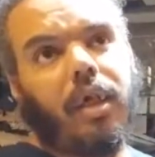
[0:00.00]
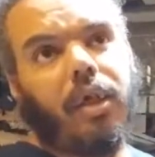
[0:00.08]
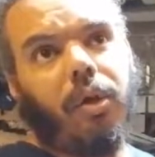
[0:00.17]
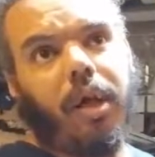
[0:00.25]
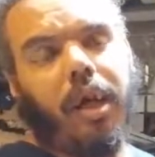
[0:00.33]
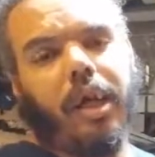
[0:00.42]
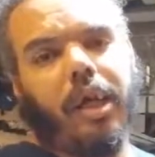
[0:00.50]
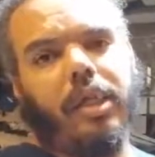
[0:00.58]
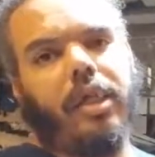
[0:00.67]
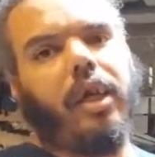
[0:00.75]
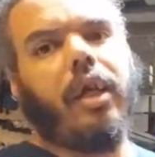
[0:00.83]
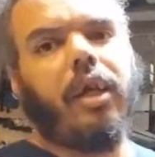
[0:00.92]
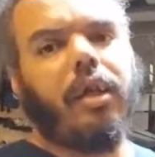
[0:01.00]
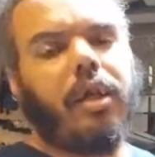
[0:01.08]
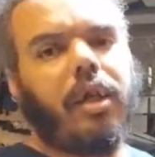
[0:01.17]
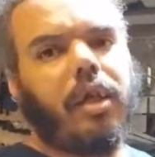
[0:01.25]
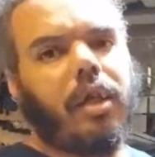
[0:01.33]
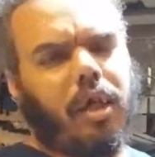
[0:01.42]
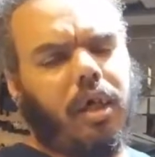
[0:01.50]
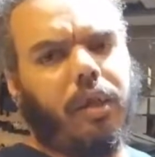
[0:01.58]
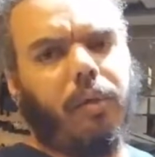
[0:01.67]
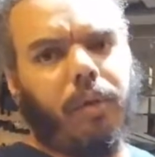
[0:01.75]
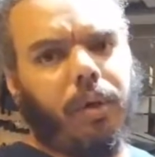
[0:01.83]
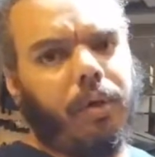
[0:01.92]
you can get ticketed on the
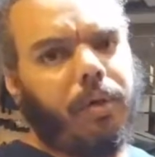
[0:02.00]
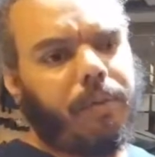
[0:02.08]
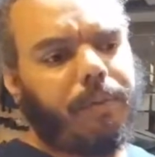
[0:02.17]
road,